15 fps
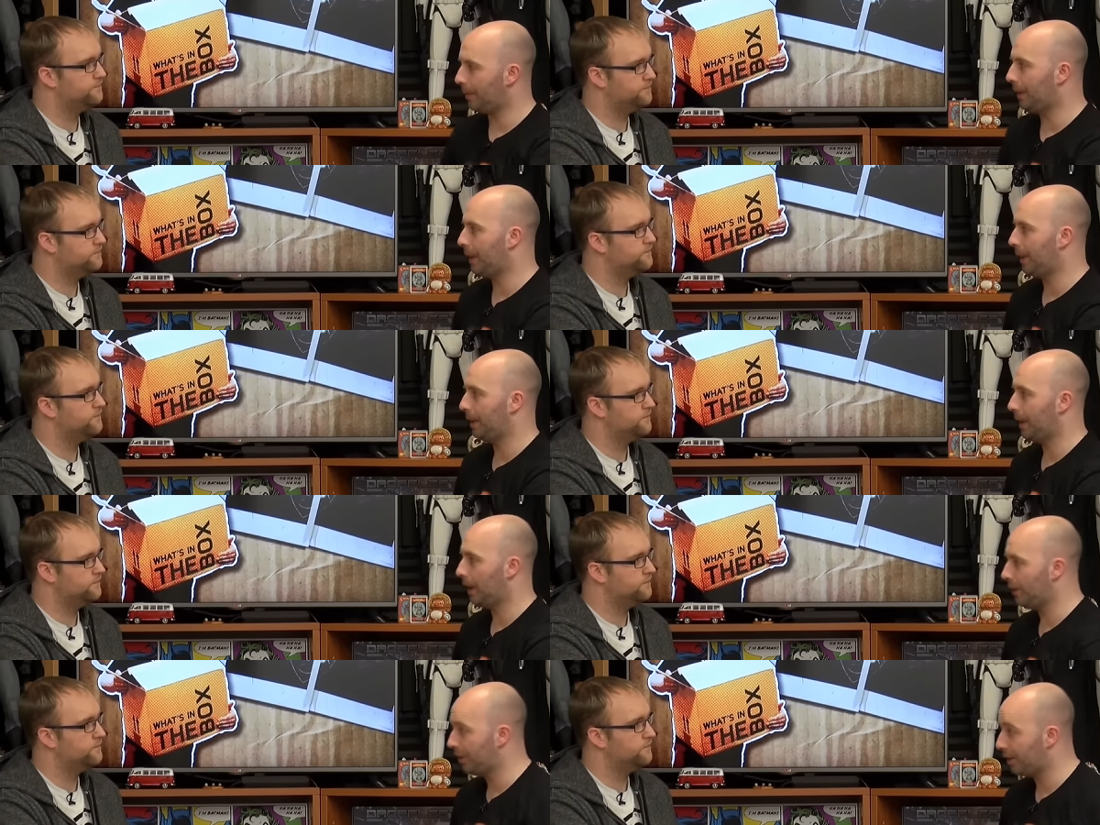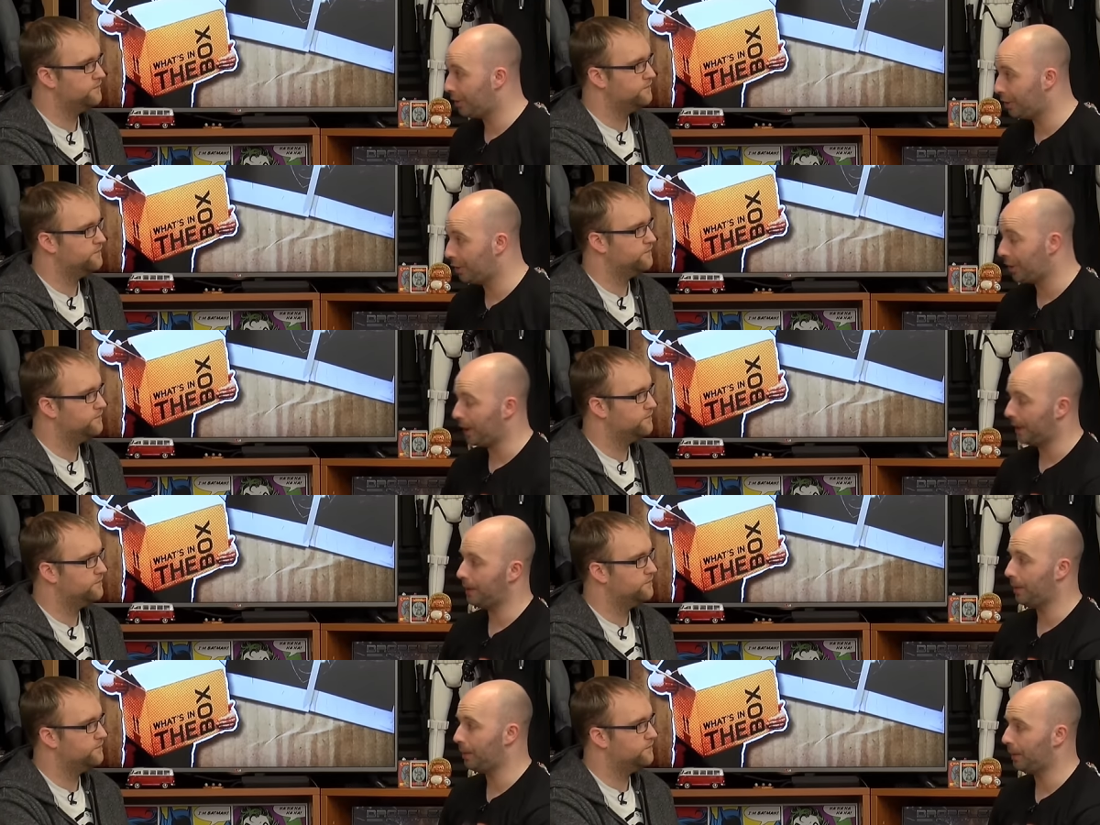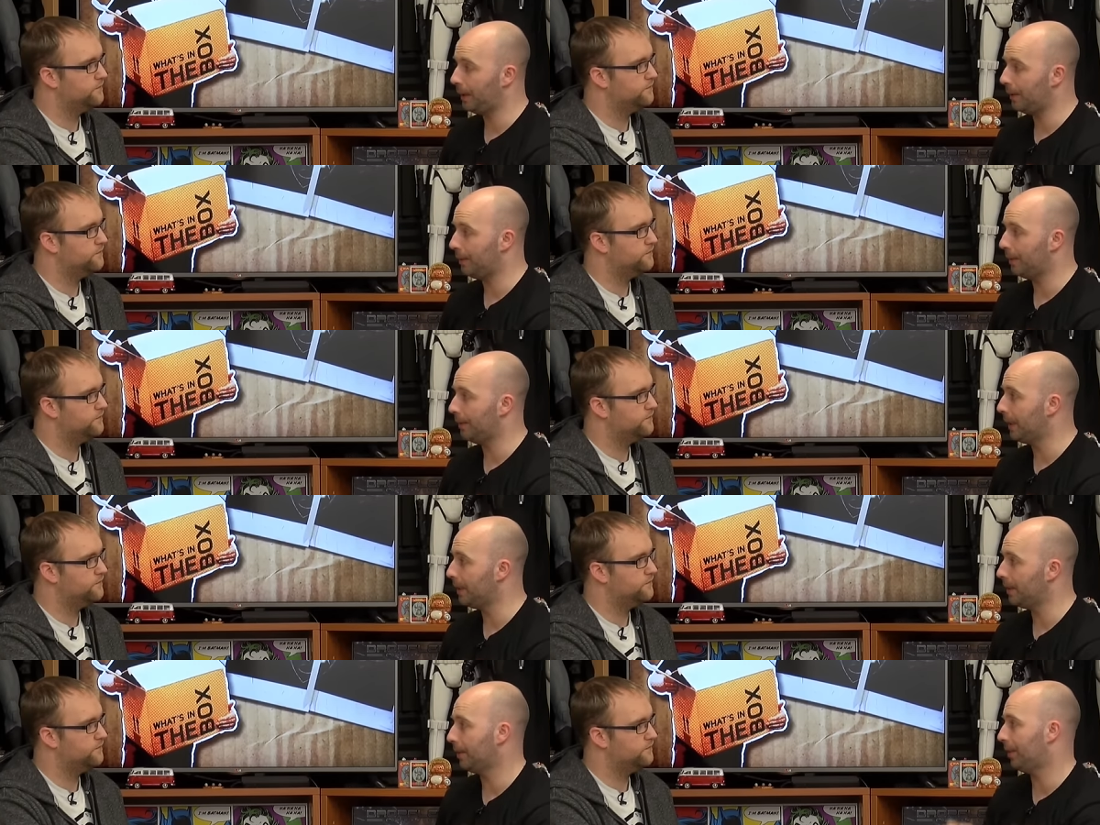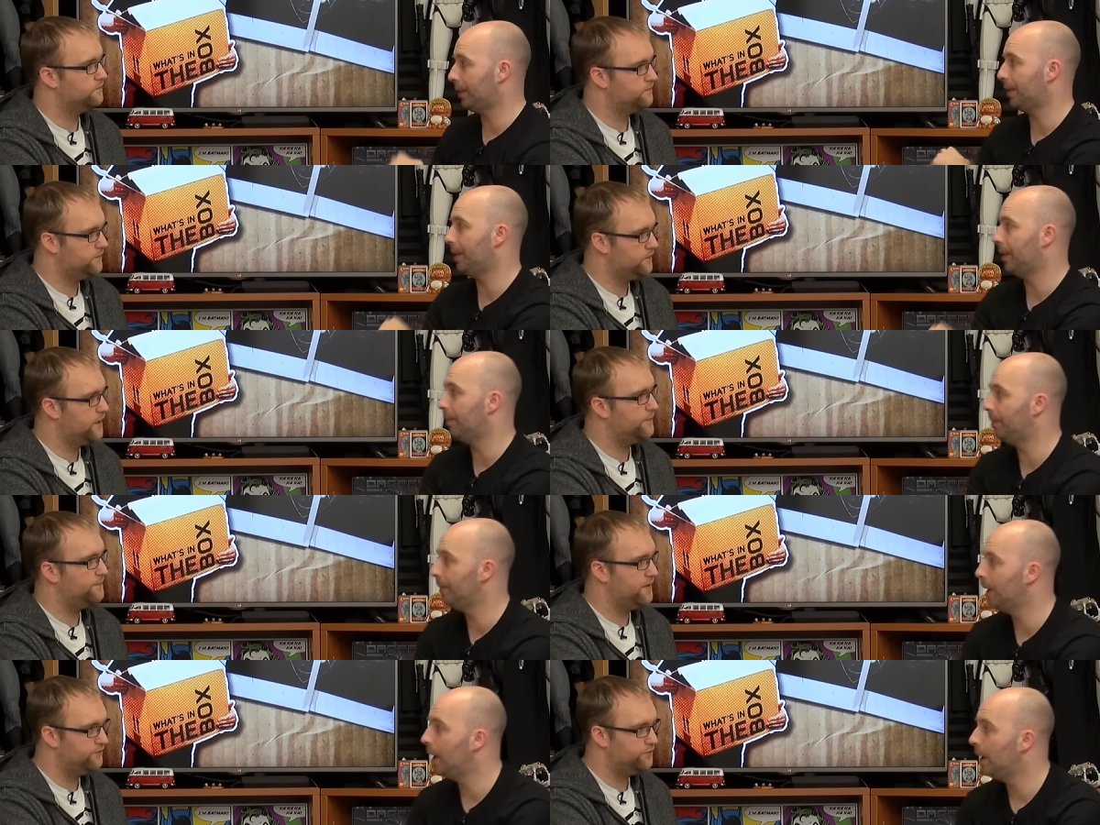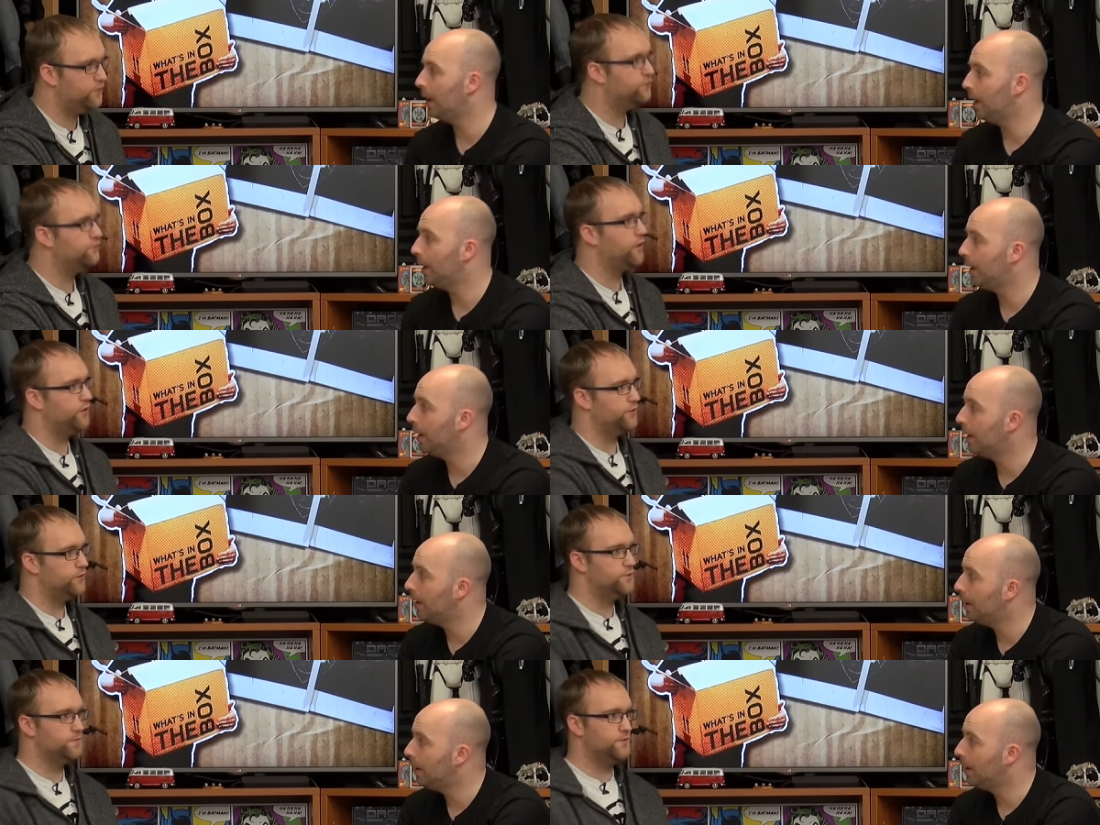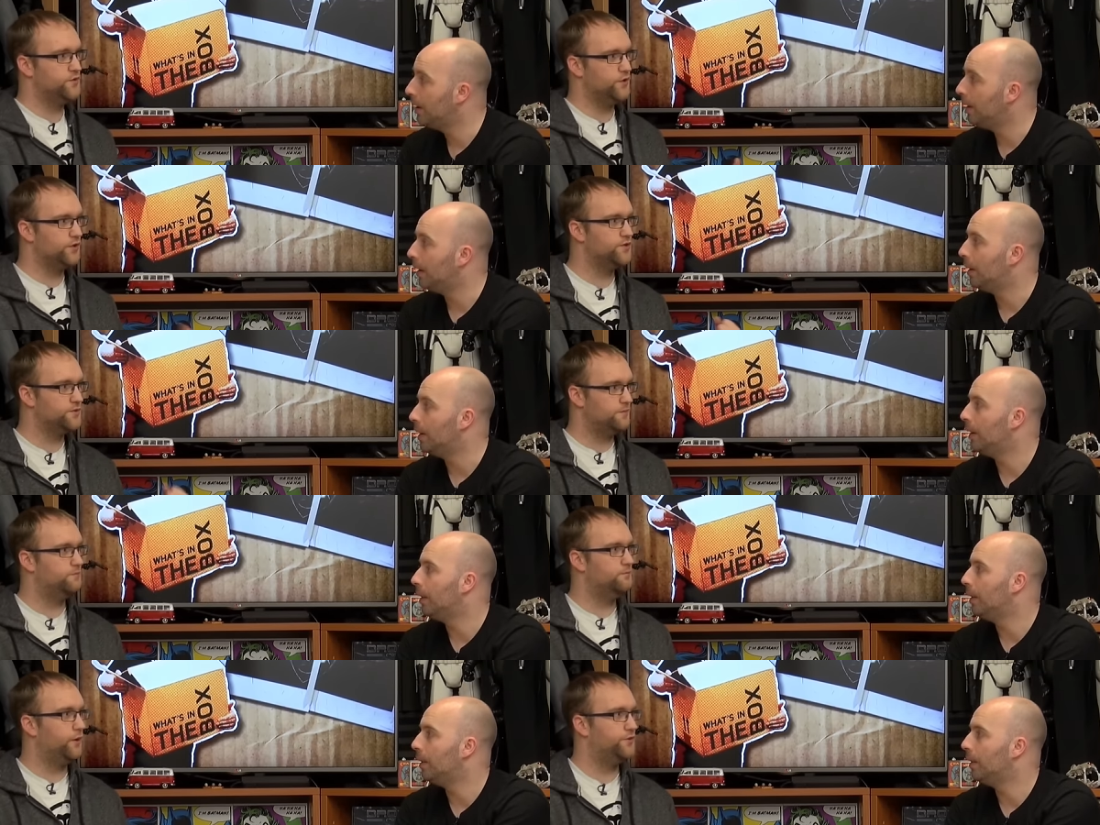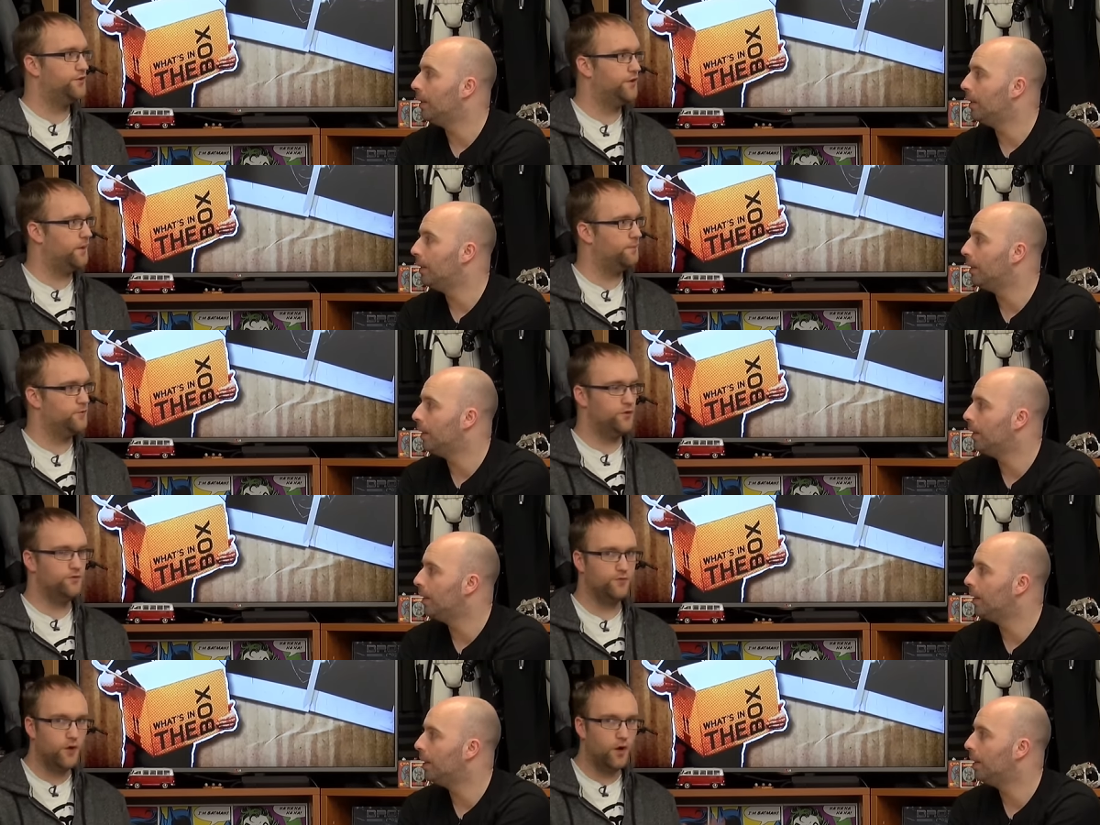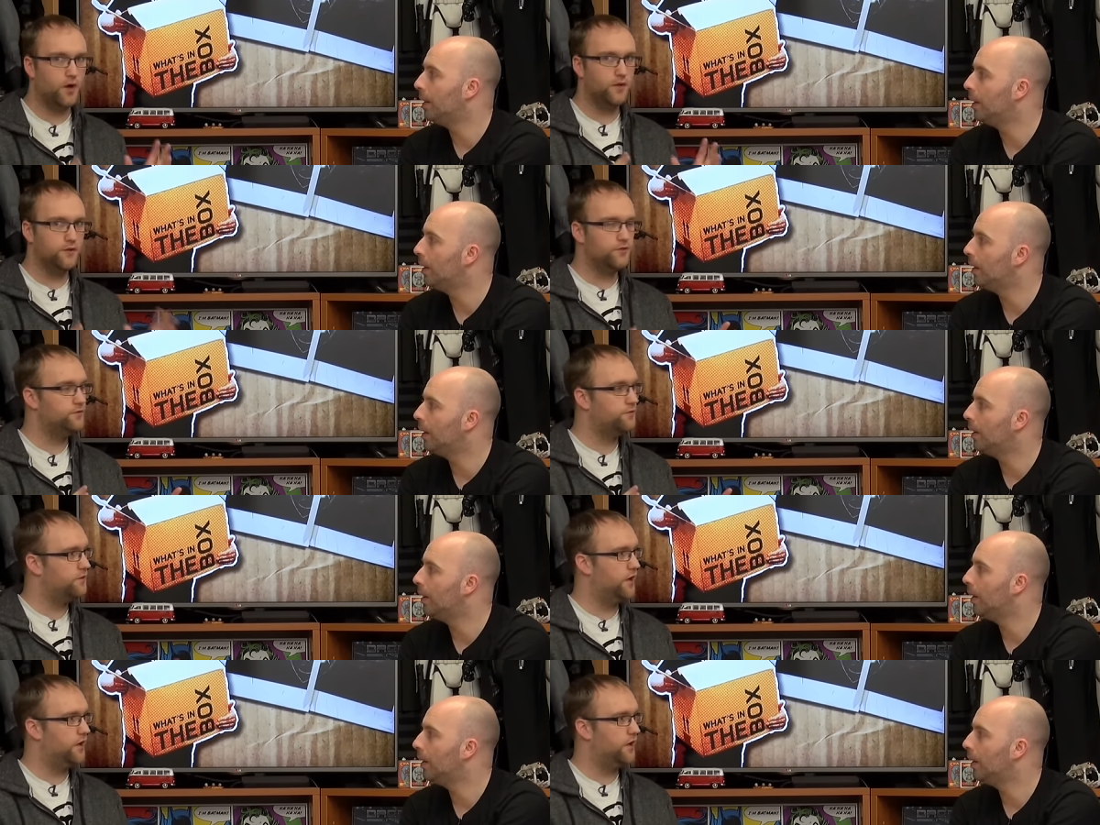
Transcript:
Speaker 1: it round and just shoot into the rear of your vehicles or something. yeah,
Speaker 2: if you've got those bazookas mounted up, you've got